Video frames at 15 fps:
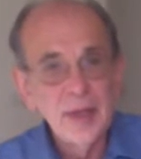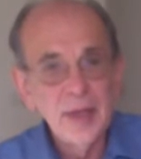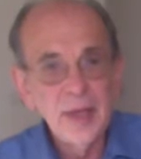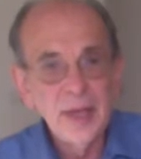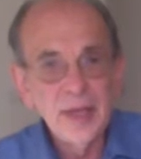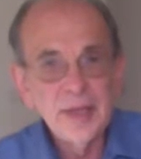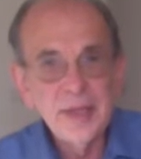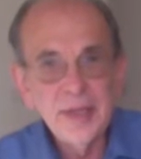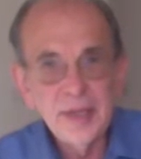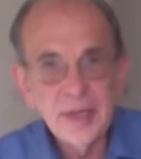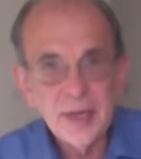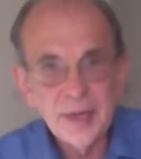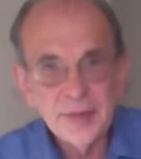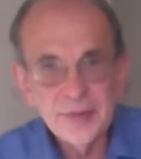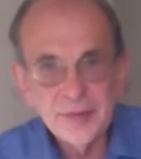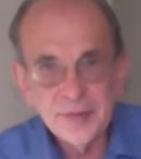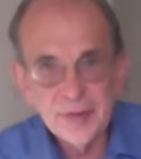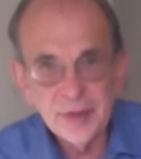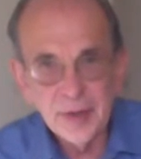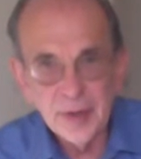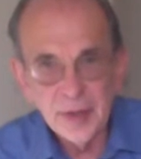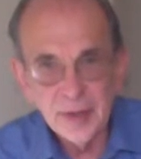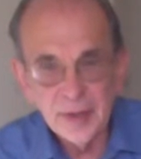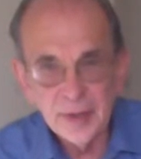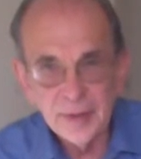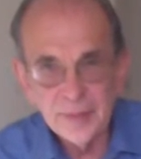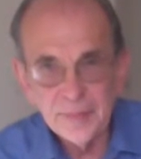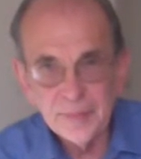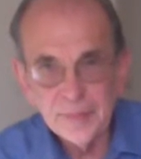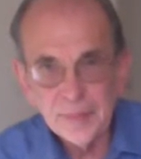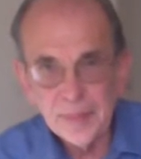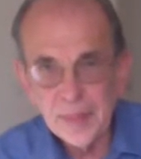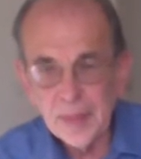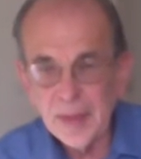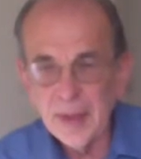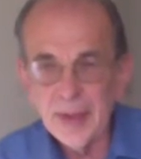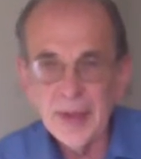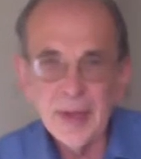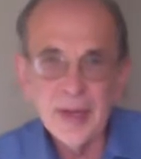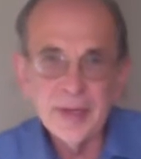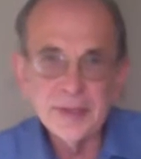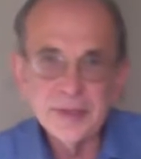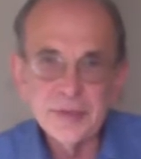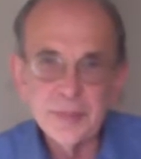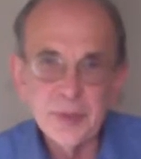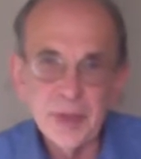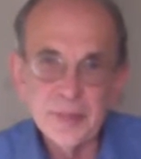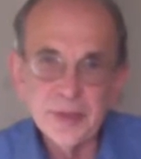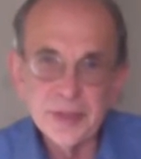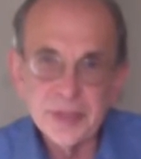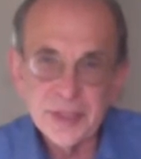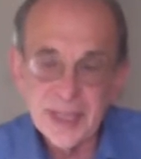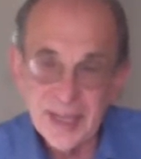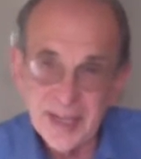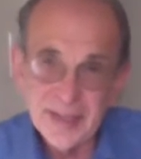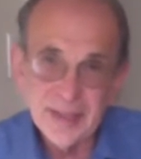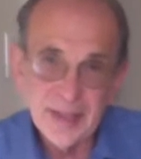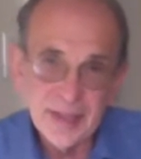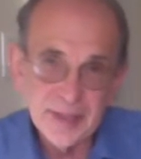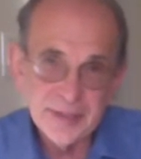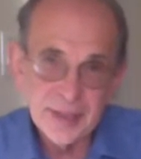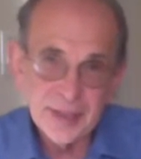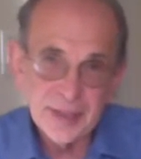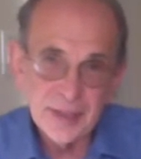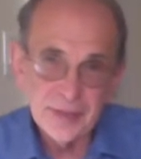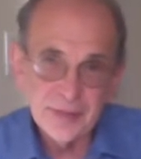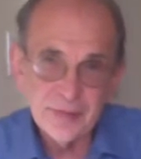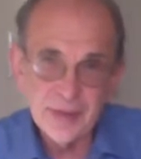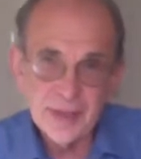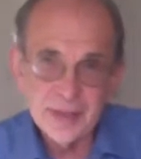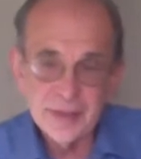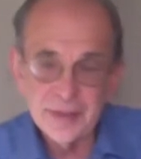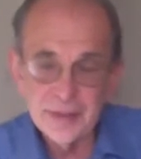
and he has has published and has identified